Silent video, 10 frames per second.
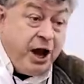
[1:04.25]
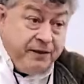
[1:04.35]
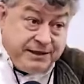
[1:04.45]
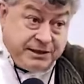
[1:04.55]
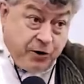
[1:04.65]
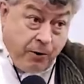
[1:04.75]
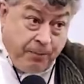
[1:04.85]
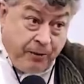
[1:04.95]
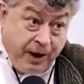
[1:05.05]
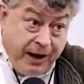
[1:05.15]
This is not,
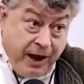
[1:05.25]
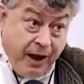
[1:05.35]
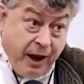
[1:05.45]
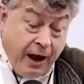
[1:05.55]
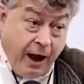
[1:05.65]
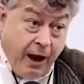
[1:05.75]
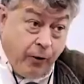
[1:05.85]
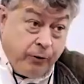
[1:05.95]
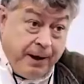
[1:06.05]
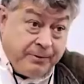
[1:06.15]
by the way, I
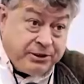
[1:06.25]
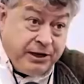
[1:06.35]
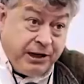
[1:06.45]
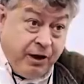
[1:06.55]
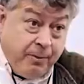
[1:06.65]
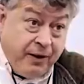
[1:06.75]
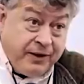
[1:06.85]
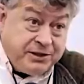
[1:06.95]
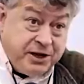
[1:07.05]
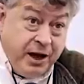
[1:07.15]
want to be absolutely clear about
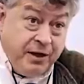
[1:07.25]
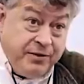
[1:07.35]
this.